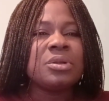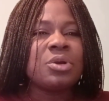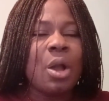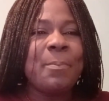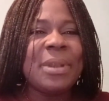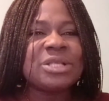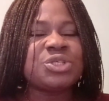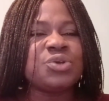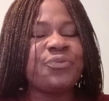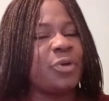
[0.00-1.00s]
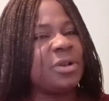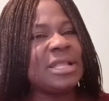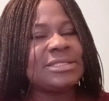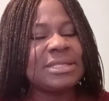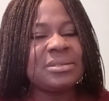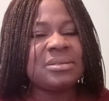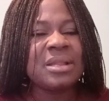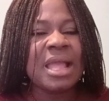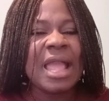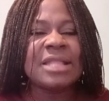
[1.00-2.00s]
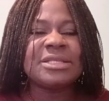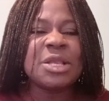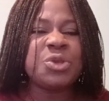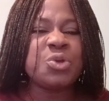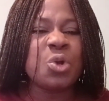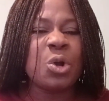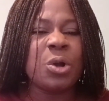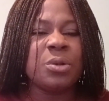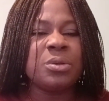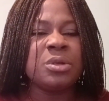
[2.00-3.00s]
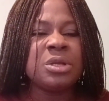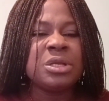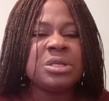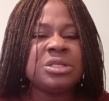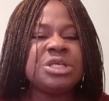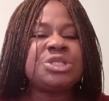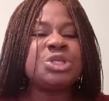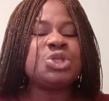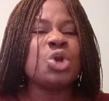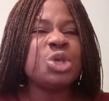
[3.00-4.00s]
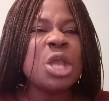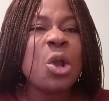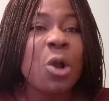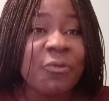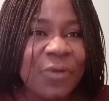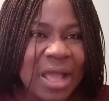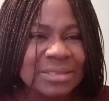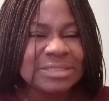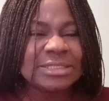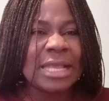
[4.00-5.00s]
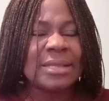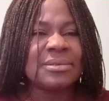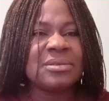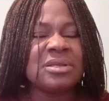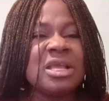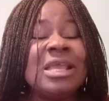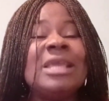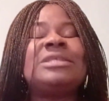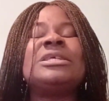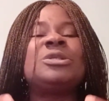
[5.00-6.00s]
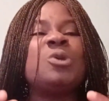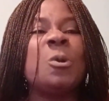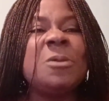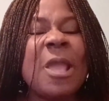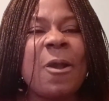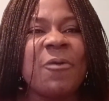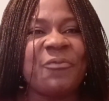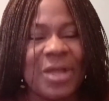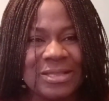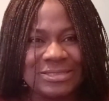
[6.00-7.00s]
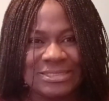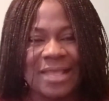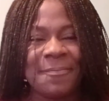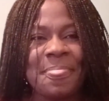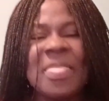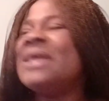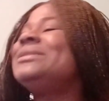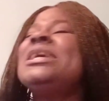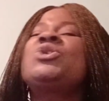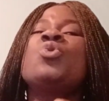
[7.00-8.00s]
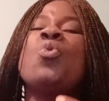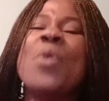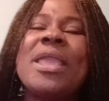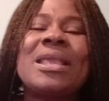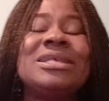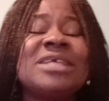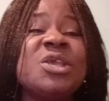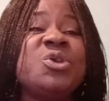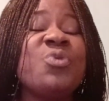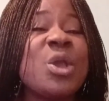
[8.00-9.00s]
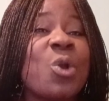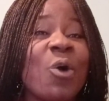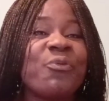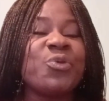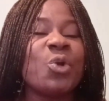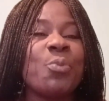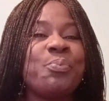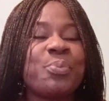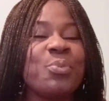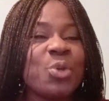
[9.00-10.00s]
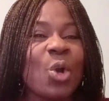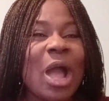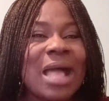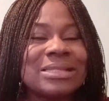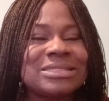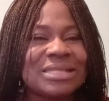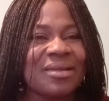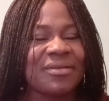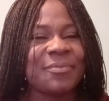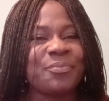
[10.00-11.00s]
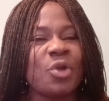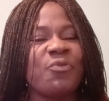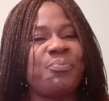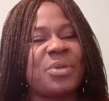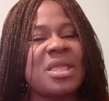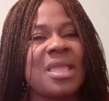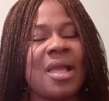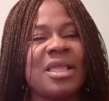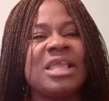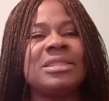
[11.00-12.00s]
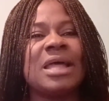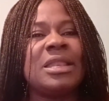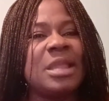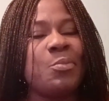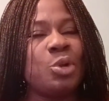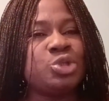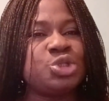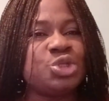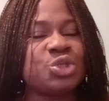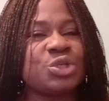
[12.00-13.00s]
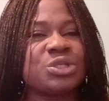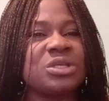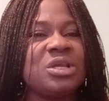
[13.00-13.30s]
God bless you for listening I thank you all. This is your year of answer. It is your year of answer. This week is a week of your, your answering of prayer in the name of Jesus.